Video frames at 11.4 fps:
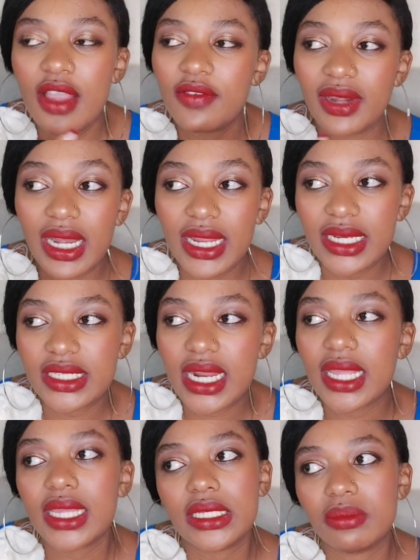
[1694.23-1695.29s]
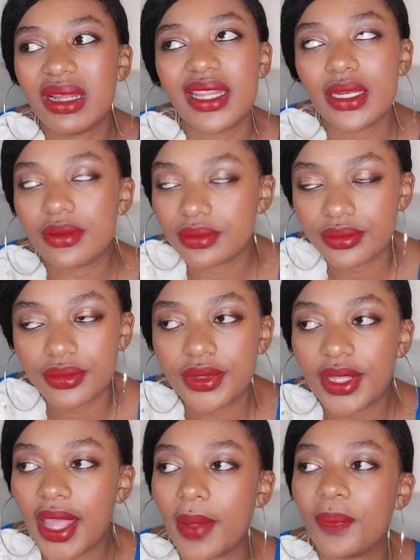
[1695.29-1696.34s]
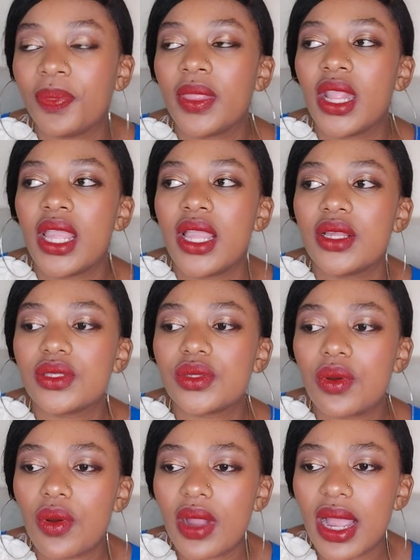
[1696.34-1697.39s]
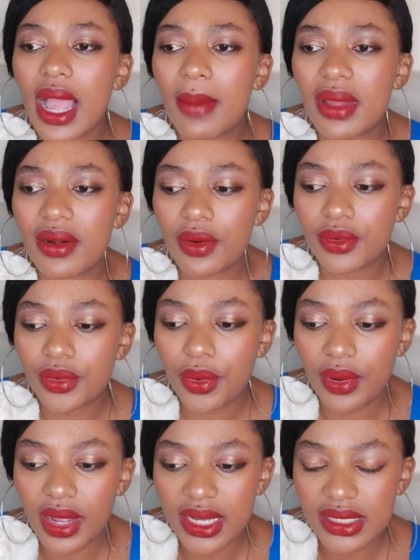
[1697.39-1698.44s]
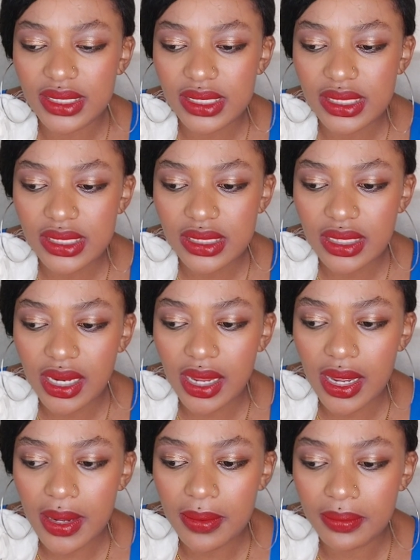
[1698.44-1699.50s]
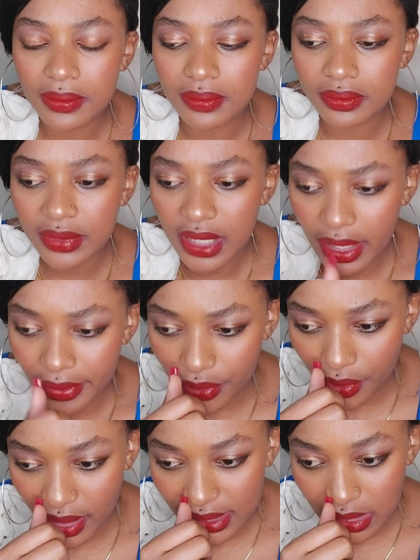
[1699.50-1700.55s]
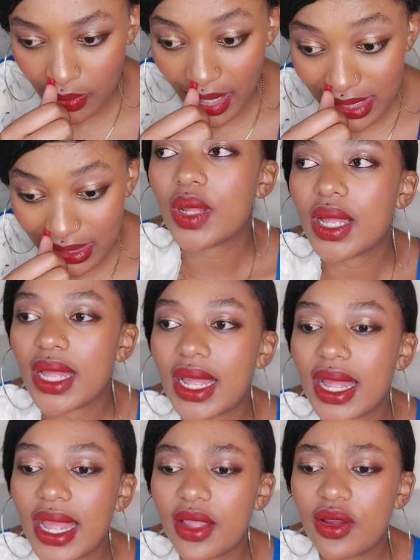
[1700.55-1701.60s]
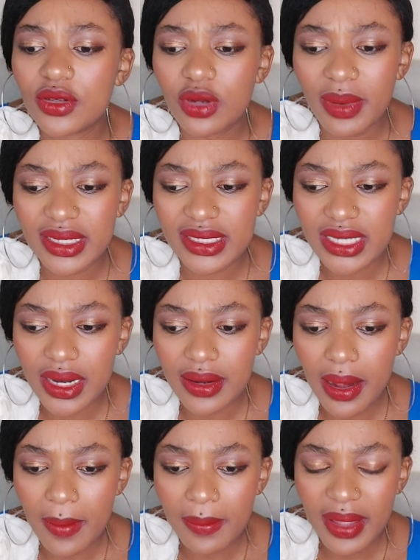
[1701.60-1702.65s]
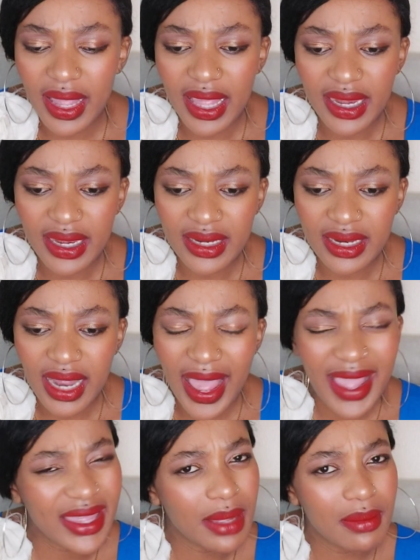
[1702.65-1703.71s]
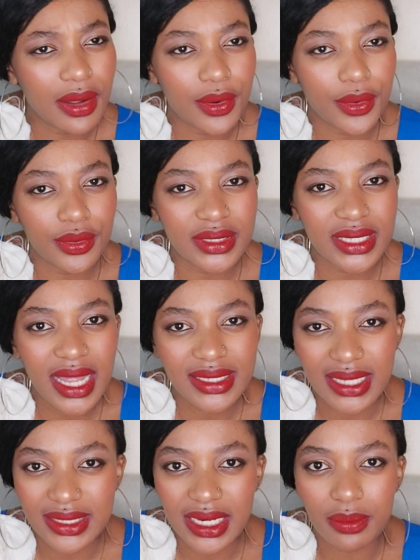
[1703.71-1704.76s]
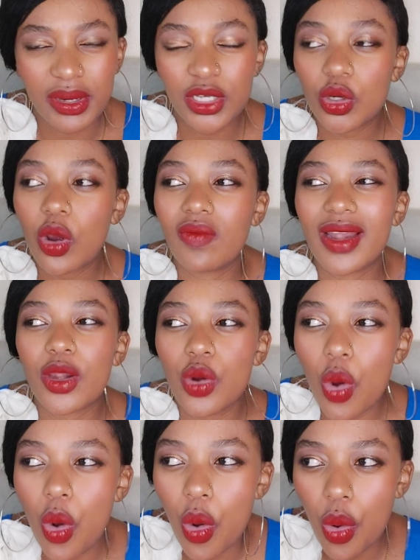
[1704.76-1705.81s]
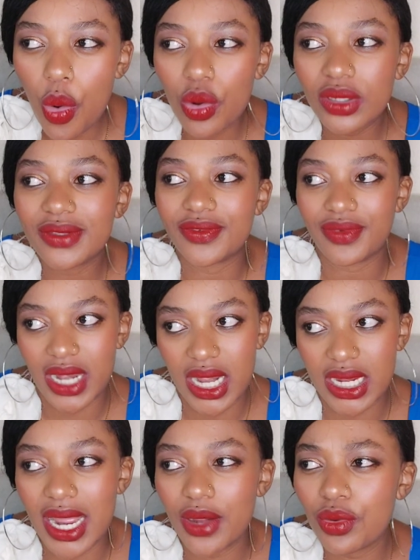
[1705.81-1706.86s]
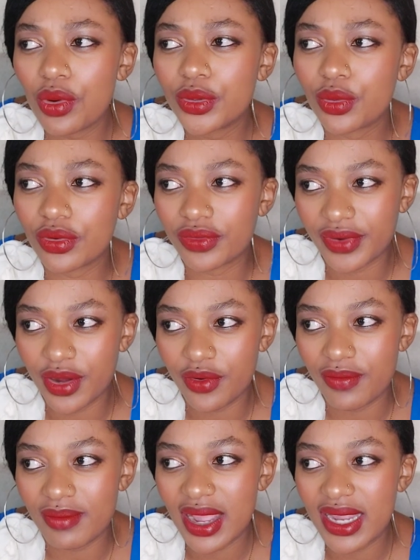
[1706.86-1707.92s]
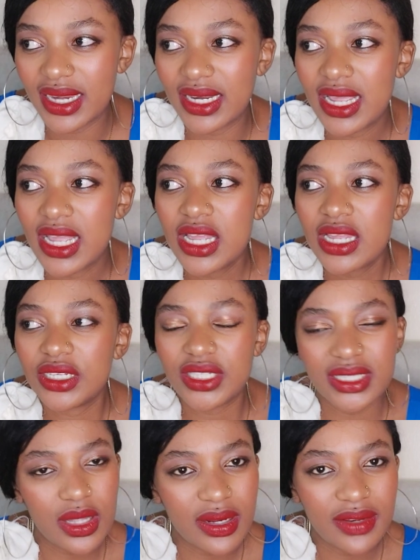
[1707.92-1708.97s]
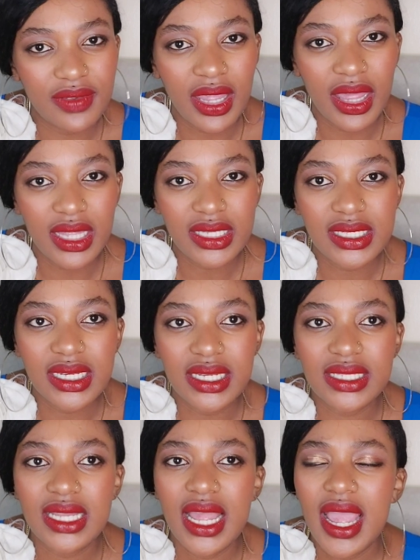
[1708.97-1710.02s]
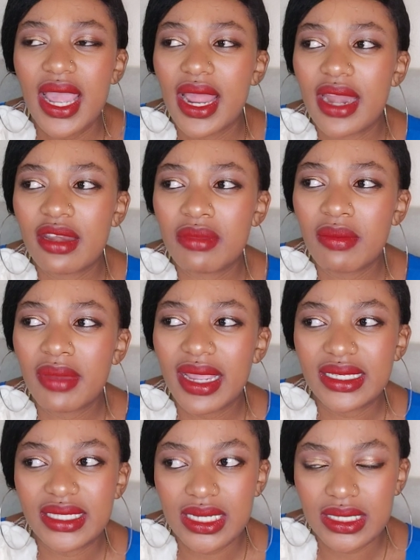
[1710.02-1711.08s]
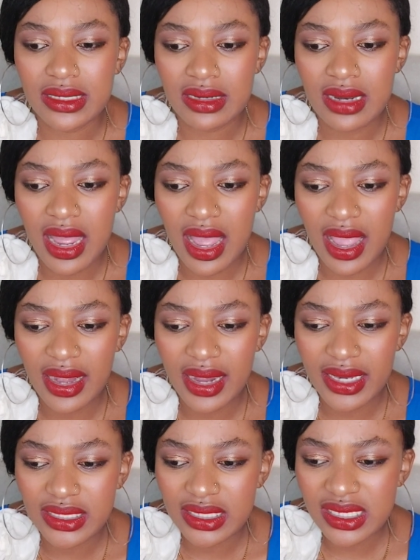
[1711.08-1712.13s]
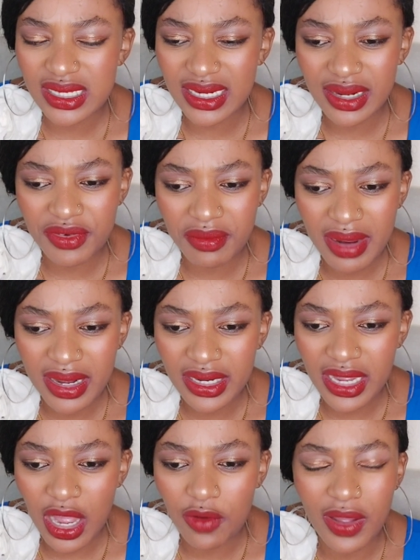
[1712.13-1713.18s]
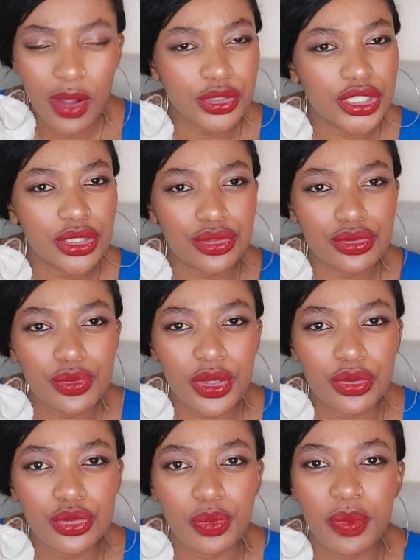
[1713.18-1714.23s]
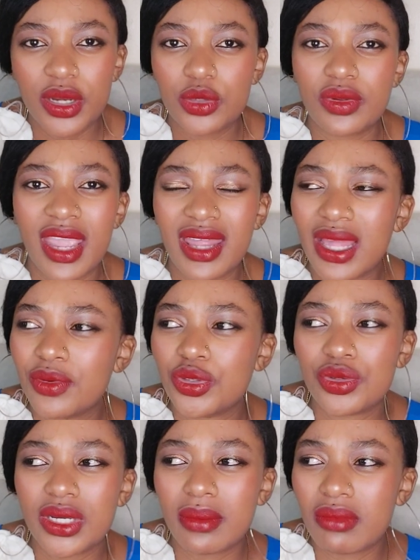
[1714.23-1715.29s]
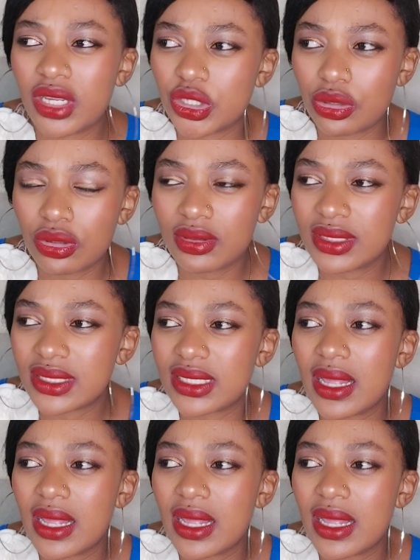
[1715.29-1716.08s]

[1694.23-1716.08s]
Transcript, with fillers: Finally, I drank it, but then, yeah. So come around August, um, around August now last year, I got on my Instagram and I came across a certain page of an old friend, an old, old friend of mine. She's now living in the States. I remember I texted her and I just started reminding her of how she we used to pray together during missions.